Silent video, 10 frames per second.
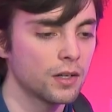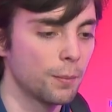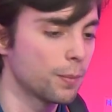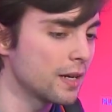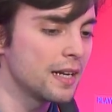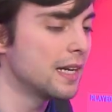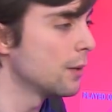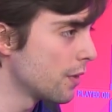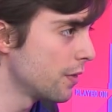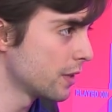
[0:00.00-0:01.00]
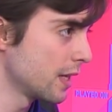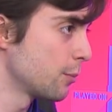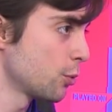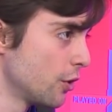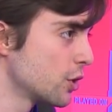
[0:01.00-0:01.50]
completely with the
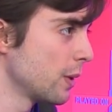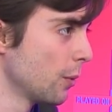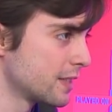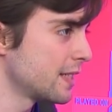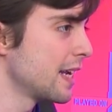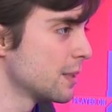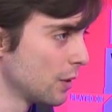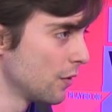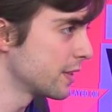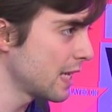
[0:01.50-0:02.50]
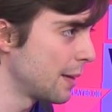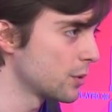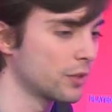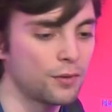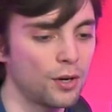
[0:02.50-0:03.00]
approach that we wanted to take to build this game.
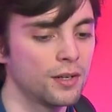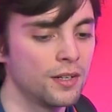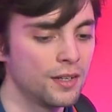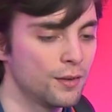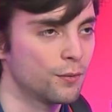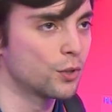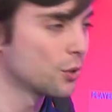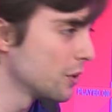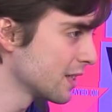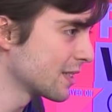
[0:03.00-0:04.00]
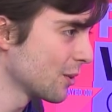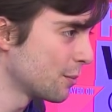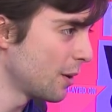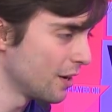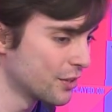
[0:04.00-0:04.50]
So it was a very fortuitous
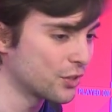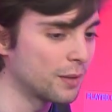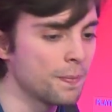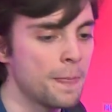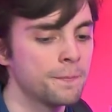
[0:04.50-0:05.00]
sort of partnership.